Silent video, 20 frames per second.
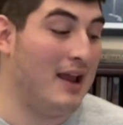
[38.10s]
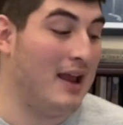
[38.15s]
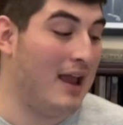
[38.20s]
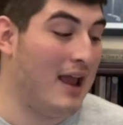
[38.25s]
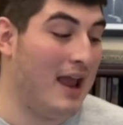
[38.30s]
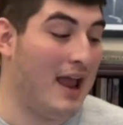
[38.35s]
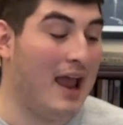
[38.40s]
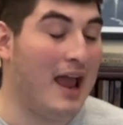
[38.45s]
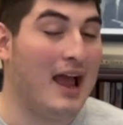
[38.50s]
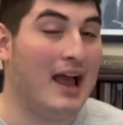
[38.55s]

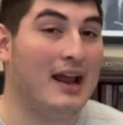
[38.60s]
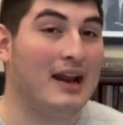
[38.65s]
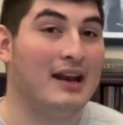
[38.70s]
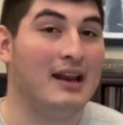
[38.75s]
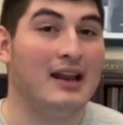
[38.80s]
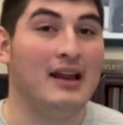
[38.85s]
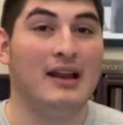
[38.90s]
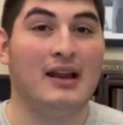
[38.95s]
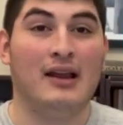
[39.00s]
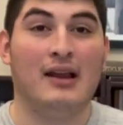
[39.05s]
And
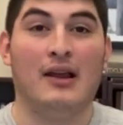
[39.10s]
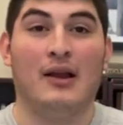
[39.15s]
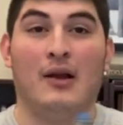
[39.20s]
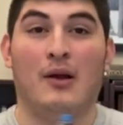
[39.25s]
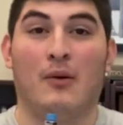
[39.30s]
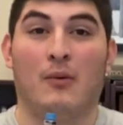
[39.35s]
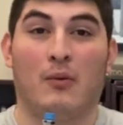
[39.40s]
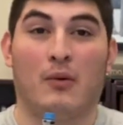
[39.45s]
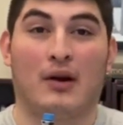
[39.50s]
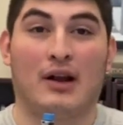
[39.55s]

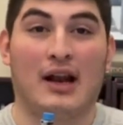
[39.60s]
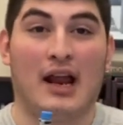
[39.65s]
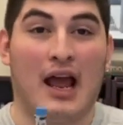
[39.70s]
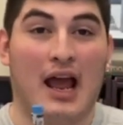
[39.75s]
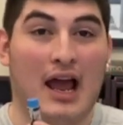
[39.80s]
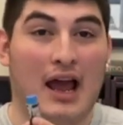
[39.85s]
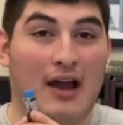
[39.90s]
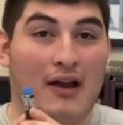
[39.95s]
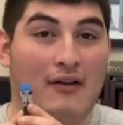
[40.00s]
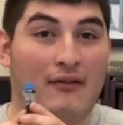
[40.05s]
we're gonna
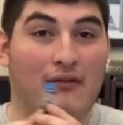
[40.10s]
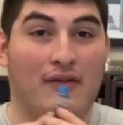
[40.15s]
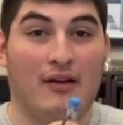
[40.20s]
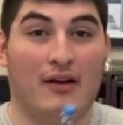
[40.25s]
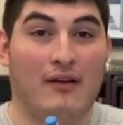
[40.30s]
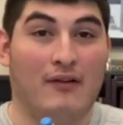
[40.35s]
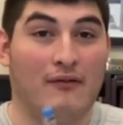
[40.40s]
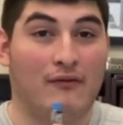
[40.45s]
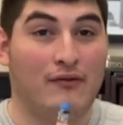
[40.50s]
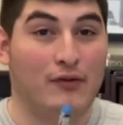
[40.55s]
have
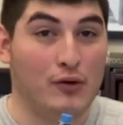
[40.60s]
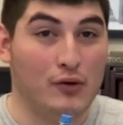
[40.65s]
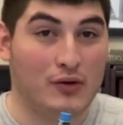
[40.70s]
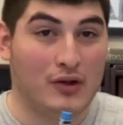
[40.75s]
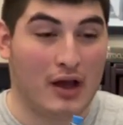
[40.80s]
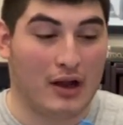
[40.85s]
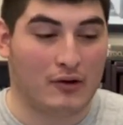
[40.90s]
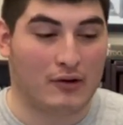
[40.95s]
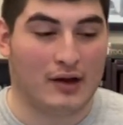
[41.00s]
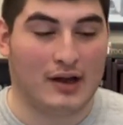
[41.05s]
food
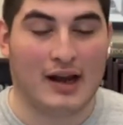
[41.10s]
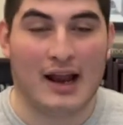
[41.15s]
coloring.